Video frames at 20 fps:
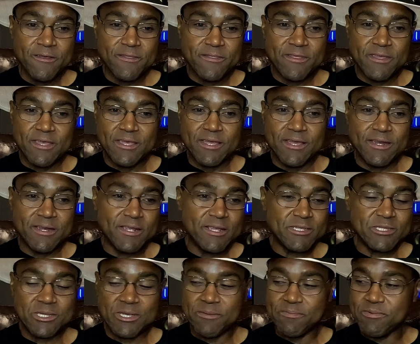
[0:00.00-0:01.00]
then
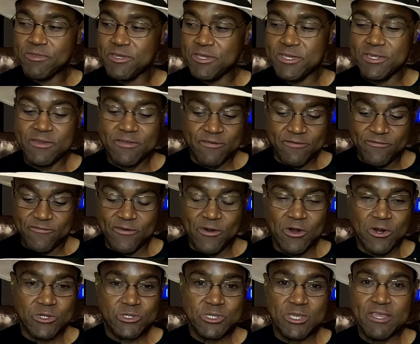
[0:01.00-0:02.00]
it's a complete
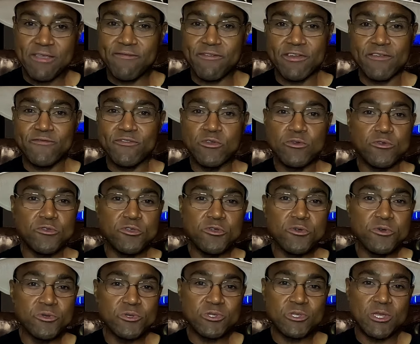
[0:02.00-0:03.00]
farce. Even if you
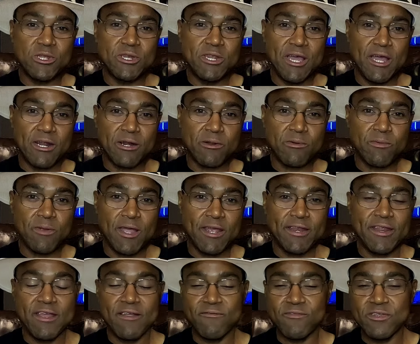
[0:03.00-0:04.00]
use the data,
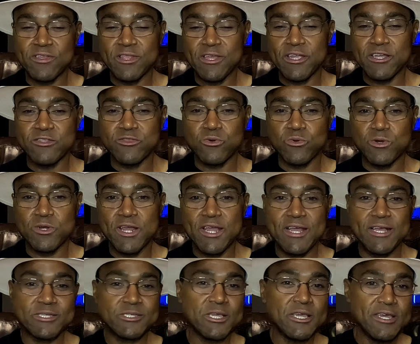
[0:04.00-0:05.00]
right? Every landlord
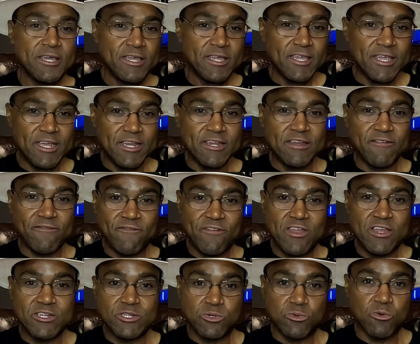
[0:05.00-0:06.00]
has
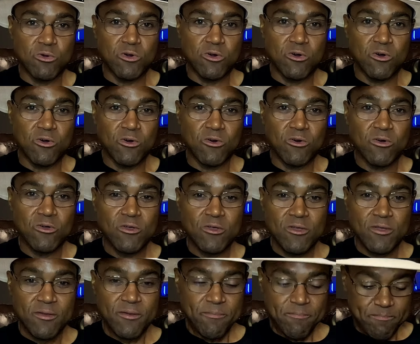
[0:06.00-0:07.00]
on
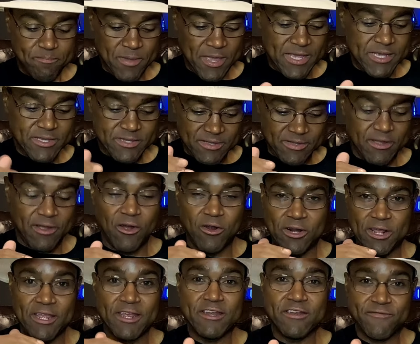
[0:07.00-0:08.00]

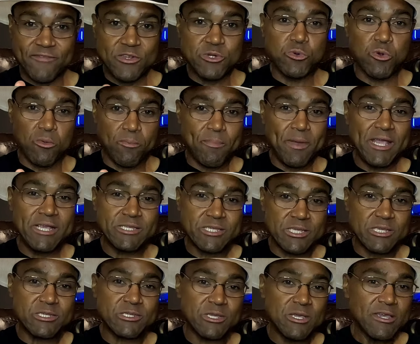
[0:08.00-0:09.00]
an individual
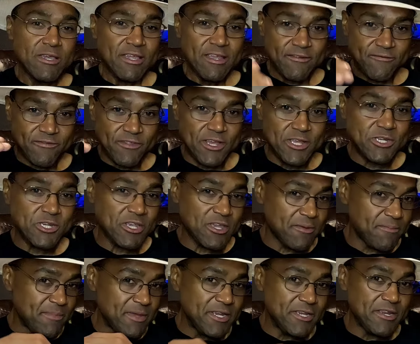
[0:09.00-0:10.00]
basis,
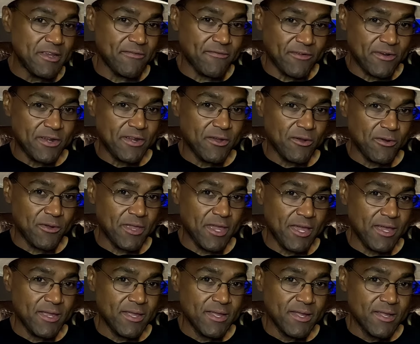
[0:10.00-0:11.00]
inflation can be different,
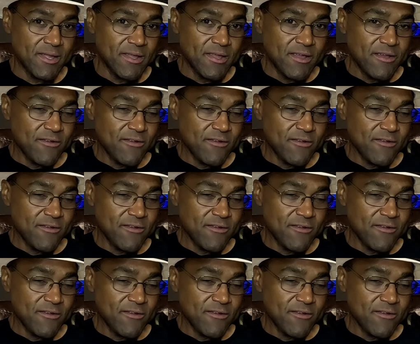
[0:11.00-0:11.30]
okay?